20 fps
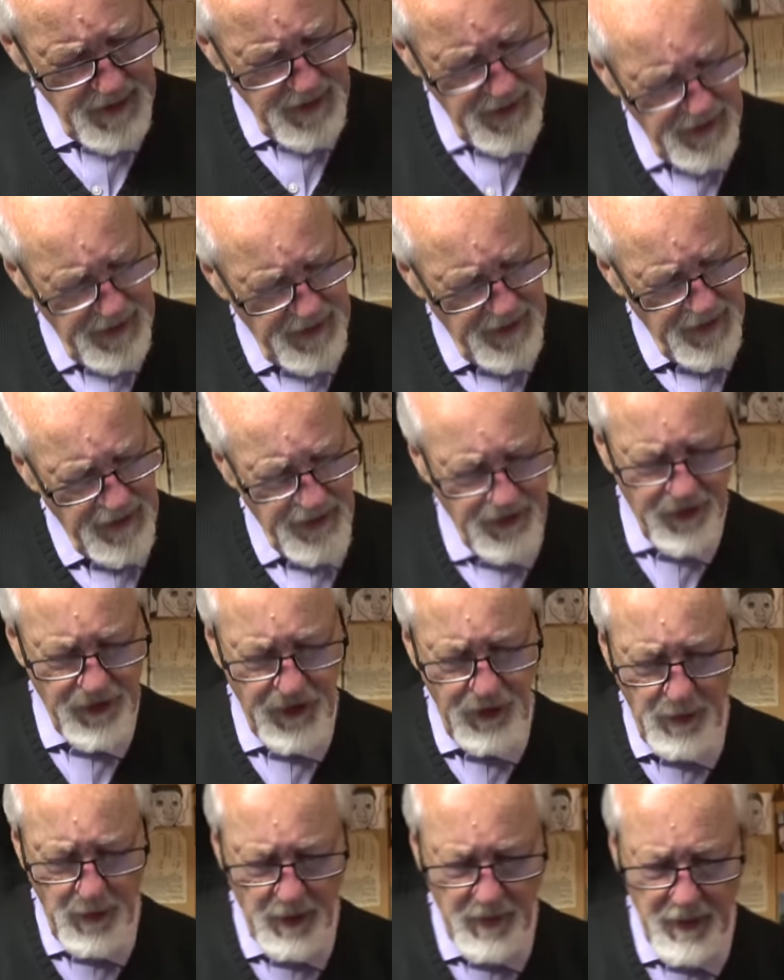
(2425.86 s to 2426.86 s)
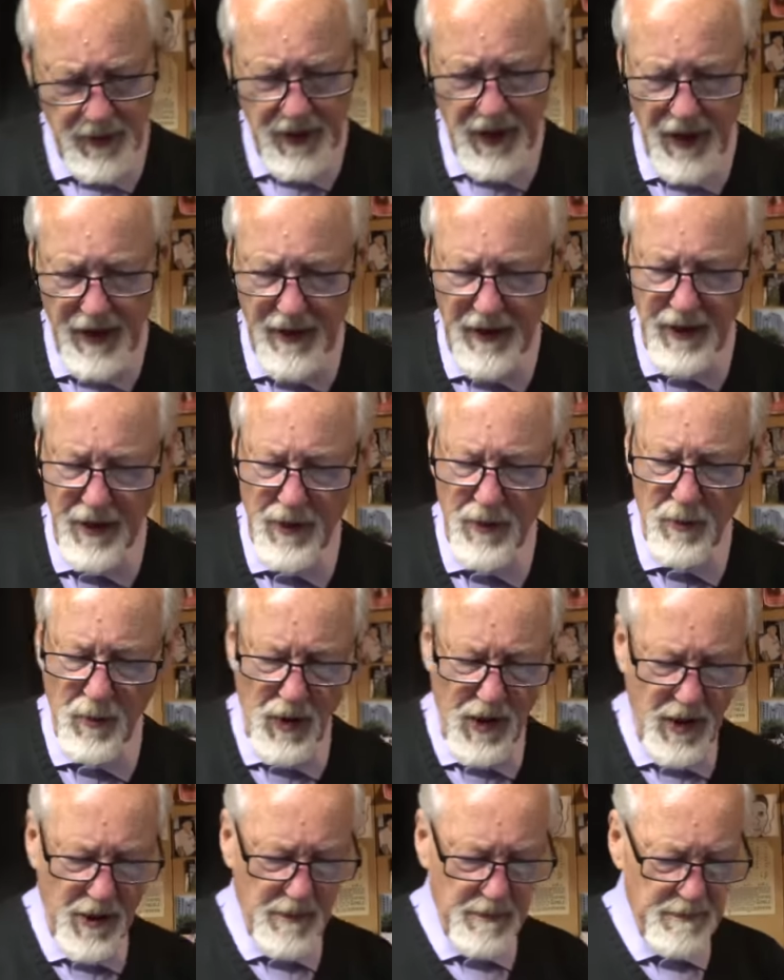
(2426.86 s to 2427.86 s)
And let's see what we got here.
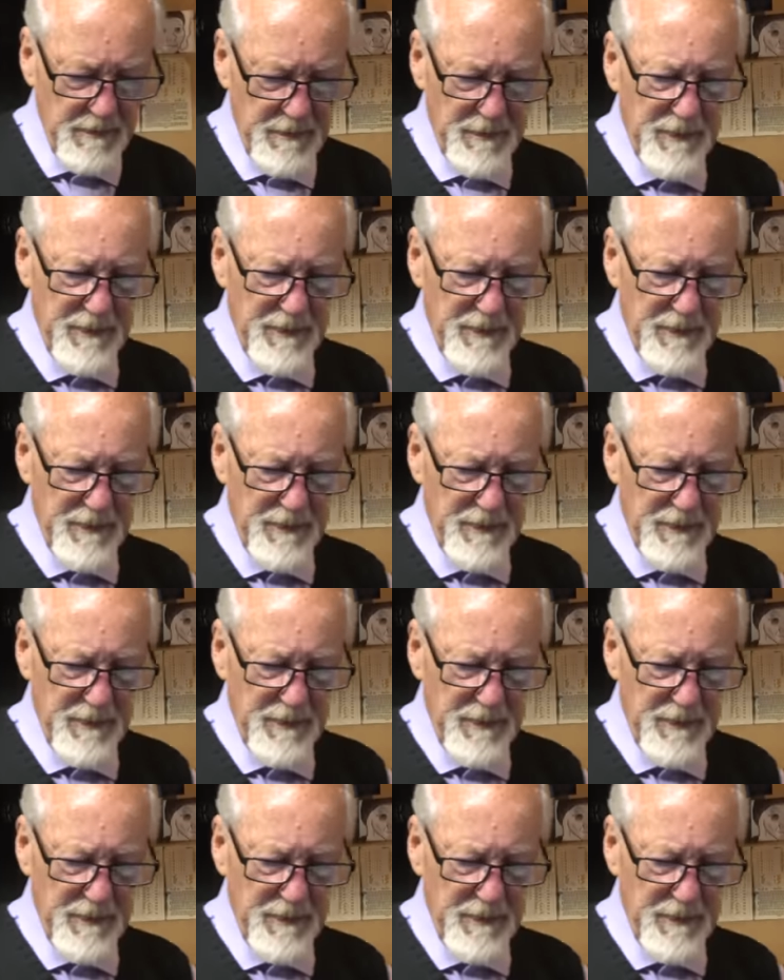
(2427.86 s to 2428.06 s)
Well,